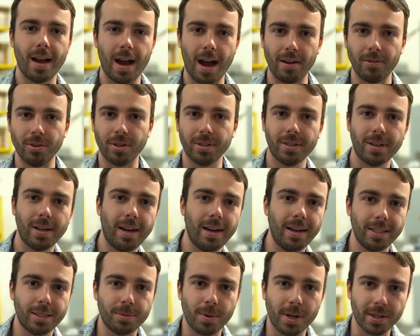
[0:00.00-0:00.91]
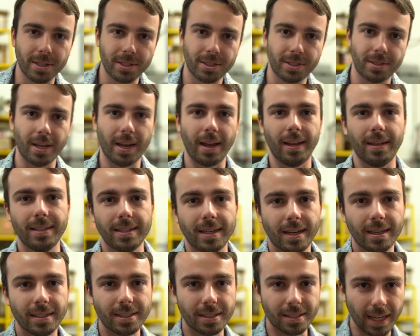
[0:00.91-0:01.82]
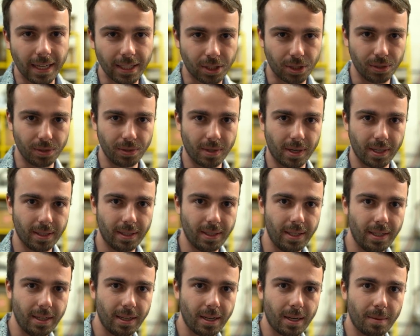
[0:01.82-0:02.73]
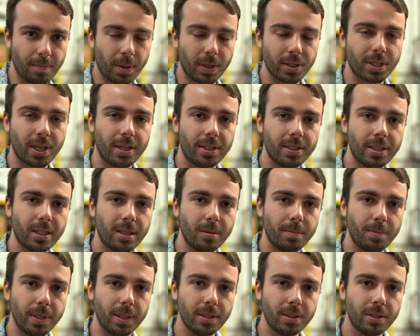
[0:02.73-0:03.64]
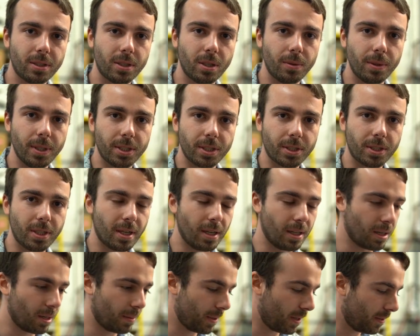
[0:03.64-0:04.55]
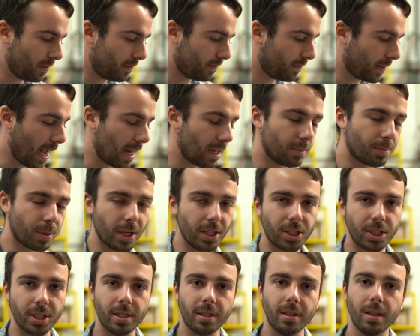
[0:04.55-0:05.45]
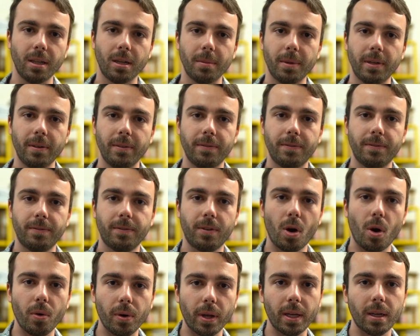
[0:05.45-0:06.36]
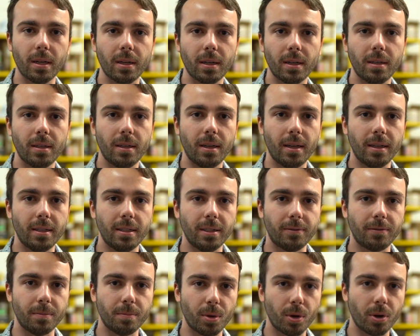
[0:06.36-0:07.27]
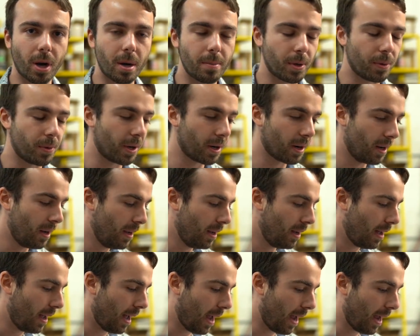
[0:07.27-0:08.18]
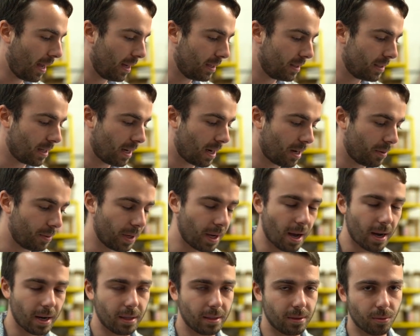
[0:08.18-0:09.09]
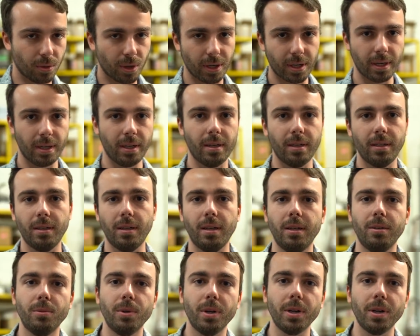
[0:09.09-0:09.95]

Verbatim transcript: Hi everyone, uh, it's Marcus, and uh, this is day two on the uh, parts carousel build. So we just did a little bit of calibration and a little bit of coding and, and different programming work, and uh, we got it working and, and